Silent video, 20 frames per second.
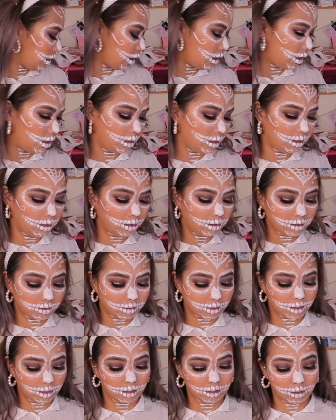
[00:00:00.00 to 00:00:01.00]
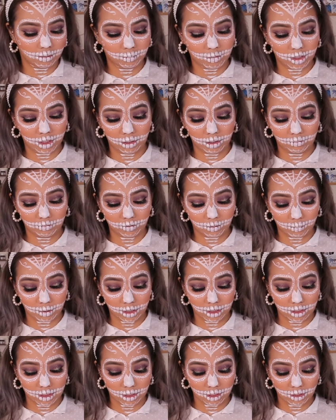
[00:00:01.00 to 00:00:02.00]
I literally got mine from
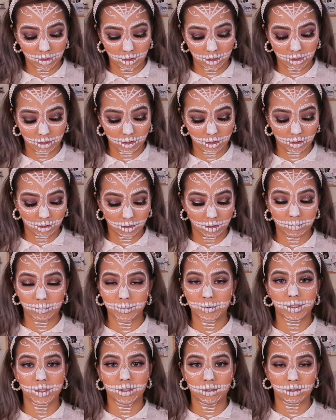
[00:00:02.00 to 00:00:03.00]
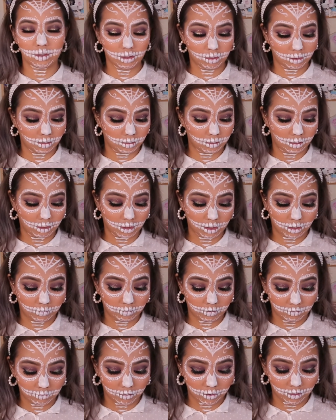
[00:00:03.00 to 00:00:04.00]
like stationery shops. They're not
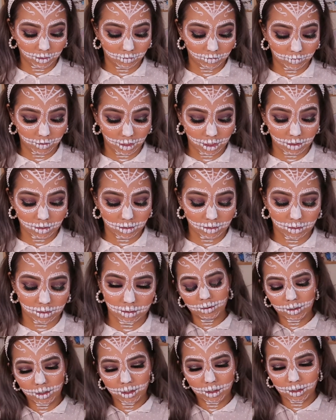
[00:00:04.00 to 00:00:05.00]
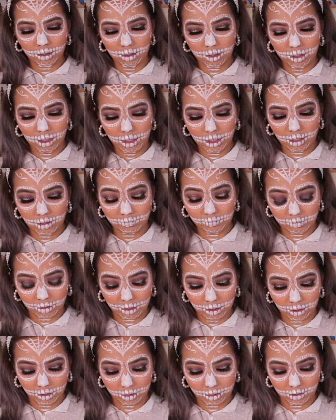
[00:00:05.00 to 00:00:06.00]
even for the face. So they already have
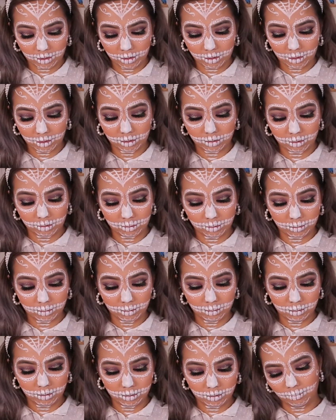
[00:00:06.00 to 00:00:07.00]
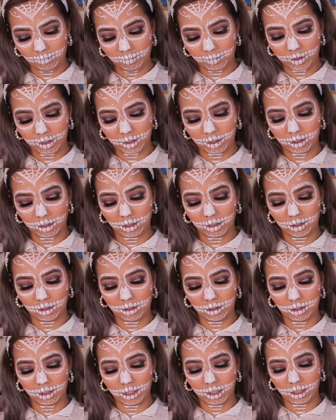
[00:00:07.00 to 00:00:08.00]
like glue, but I
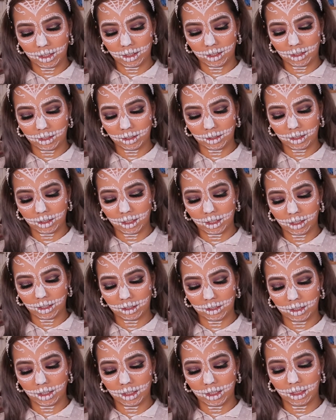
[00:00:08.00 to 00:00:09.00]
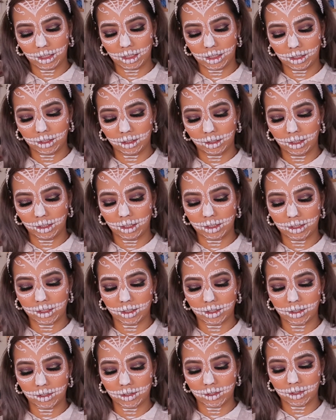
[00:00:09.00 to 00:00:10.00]
think that I need
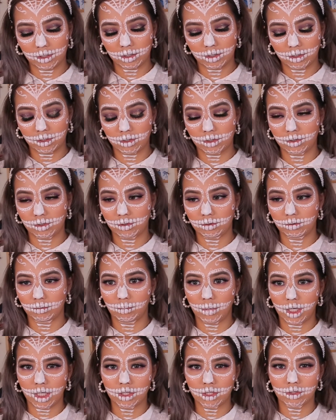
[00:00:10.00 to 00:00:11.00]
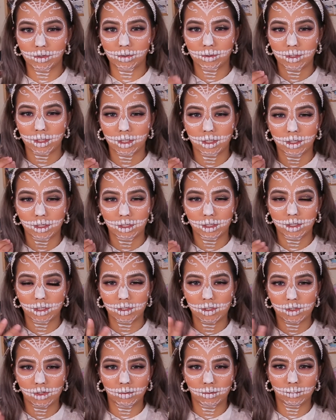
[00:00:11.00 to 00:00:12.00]
latex just to make sure that it
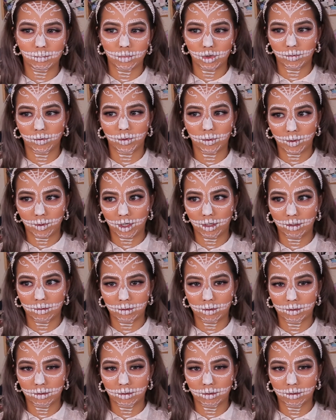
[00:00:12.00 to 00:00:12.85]
doesn't move around.